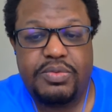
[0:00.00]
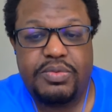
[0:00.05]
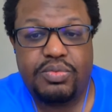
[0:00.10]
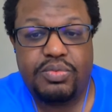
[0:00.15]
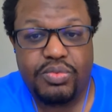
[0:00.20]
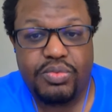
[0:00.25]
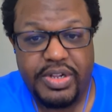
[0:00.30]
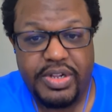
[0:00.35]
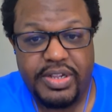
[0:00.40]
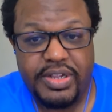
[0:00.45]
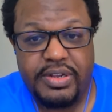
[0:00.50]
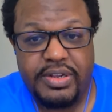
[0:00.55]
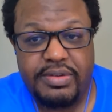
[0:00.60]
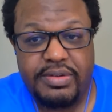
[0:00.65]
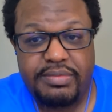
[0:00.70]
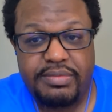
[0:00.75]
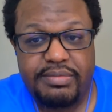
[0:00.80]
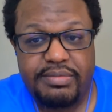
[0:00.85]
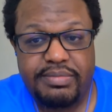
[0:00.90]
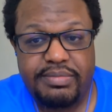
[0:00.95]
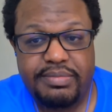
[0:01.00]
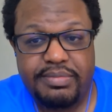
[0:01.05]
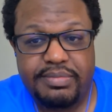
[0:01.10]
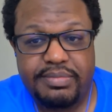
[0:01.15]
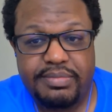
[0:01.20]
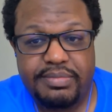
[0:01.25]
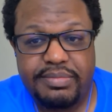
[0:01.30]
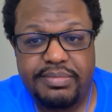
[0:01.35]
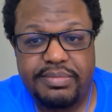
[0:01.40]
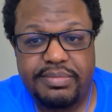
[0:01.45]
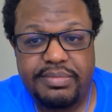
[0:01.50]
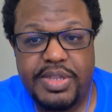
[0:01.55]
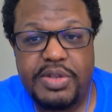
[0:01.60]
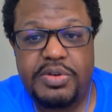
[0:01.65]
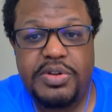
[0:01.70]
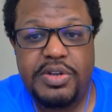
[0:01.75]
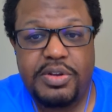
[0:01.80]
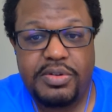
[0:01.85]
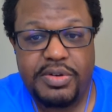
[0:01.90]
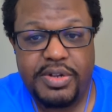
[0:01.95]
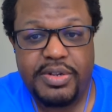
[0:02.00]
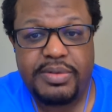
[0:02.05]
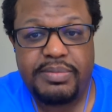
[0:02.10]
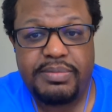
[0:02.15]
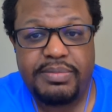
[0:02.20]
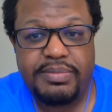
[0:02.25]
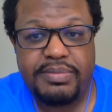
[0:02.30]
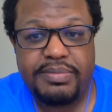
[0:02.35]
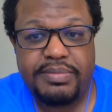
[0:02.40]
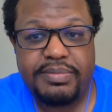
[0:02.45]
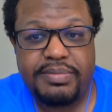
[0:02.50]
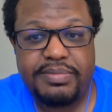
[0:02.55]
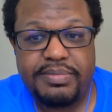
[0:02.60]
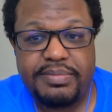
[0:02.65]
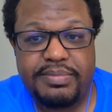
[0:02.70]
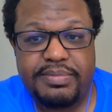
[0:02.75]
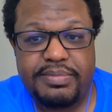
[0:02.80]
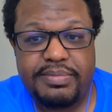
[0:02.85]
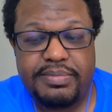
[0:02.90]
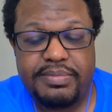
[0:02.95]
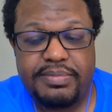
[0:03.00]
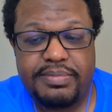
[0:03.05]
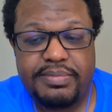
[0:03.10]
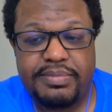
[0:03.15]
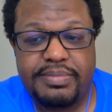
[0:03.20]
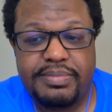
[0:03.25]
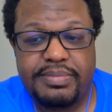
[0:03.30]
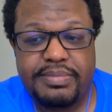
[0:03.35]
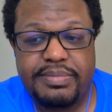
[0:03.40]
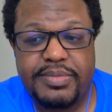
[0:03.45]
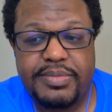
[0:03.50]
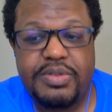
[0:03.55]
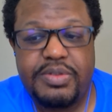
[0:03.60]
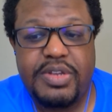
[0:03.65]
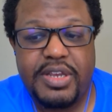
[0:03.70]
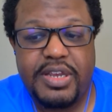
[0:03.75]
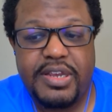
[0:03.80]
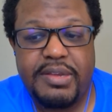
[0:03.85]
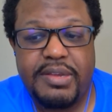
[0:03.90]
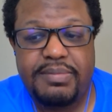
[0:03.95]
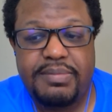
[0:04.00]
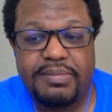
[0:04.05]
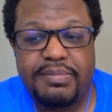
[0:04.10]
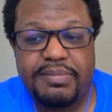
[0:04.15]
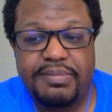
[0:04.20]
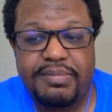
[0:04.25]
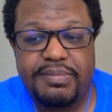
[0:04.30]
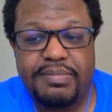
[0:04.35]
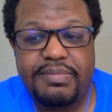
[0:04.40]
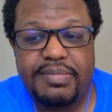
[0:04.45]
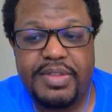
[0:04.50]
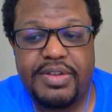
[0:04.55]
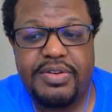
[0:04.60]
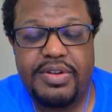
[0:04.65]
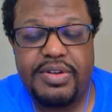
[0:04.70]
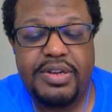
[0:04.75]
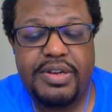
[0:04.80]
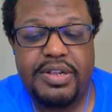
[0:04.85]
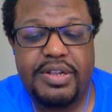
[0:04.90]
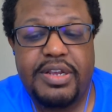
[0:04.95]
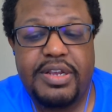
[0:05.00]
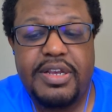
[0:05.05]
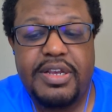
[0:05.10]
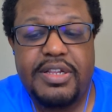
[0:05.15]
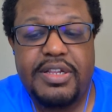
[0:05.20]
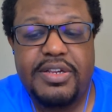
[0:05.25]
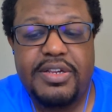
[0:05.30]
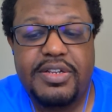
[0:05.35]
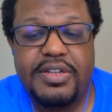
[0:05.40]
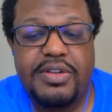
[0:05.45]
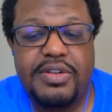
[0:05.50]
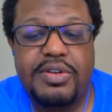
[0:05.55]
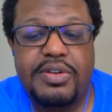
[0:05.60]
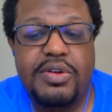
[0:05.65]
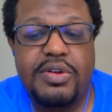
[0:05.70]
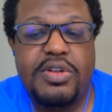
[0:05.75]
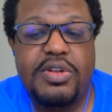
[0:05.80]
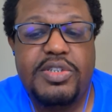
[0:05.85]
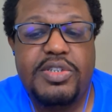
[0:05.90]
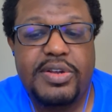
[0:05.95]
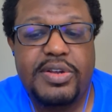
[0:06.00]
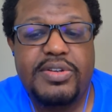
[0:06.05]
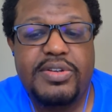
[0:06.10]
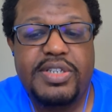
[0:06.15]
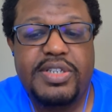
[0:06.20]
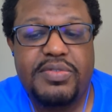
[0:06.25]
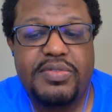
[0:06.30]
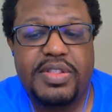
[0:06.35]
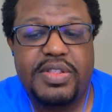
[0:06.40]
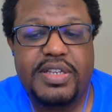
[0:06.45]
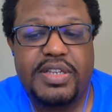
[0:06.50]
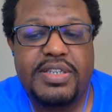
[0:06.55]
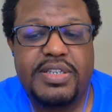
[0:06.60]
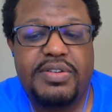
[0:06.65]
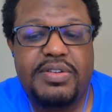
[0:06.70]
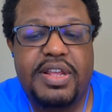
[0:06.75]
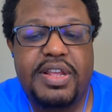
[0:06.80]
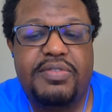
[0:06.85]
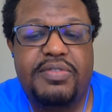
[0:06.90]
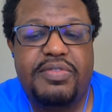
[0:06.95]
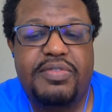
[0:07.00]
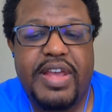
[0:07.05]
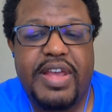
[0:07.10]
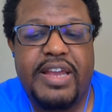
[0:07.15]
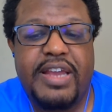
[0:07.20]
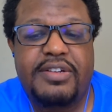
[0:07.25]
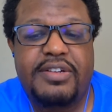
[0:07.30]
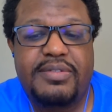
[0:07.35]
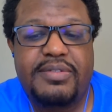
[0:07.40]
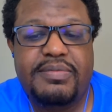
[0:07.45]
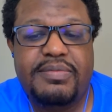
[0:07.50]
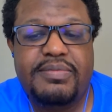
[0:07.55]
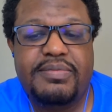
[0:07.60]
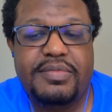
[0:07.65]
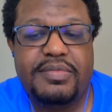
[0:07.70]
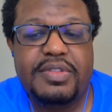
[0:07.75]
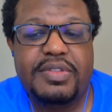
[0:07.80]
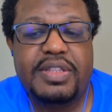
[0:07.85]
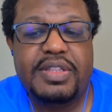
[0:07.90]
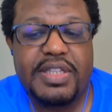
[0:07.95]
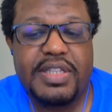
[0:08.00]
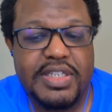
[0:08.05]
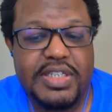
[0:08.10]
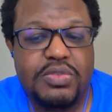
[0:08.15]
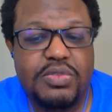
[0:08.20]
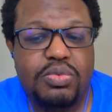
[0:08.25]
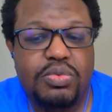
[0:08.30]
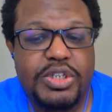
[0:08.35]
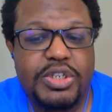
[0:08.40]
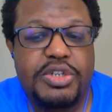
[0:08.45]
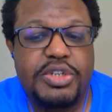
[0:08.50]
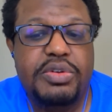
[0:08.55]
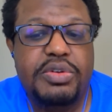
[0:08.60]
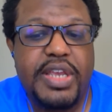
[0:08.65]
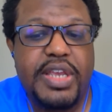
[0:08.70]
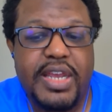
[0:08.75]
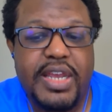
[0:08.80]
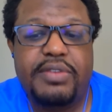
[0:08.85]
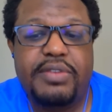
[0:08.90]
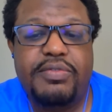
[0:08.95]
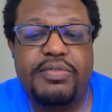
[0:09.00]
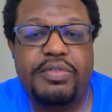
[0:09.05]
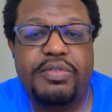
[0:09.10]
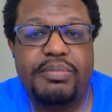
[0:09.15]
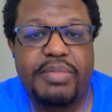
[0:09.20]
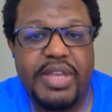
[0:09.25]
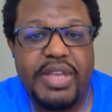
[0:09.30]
Really? You don't, huh? Okay. All right. Don't concern yourself with this. In fact, this is what you get from